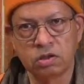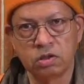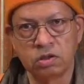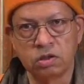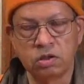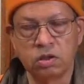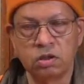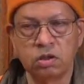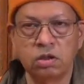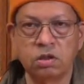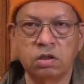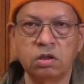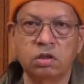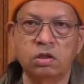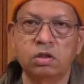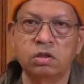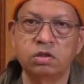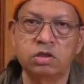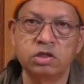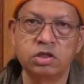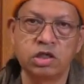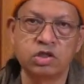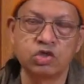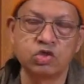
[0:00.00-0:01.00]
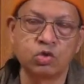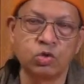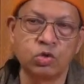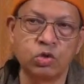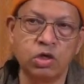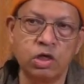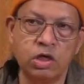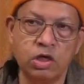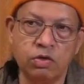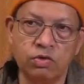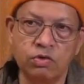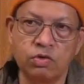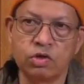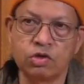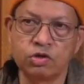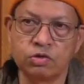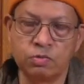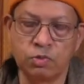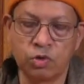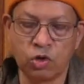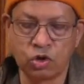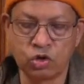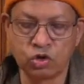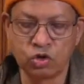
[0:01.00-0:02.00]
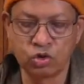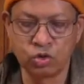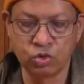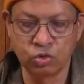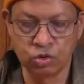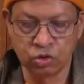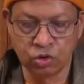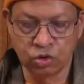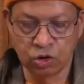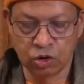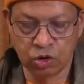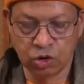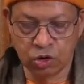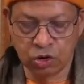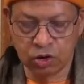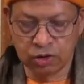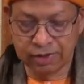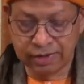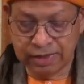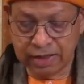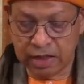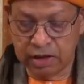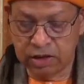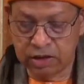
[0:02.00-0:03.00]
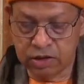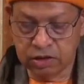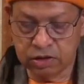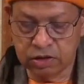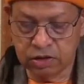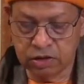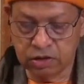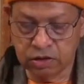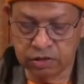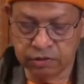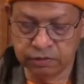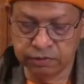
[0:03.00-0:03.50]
Jessore, he was brought to Calcutta.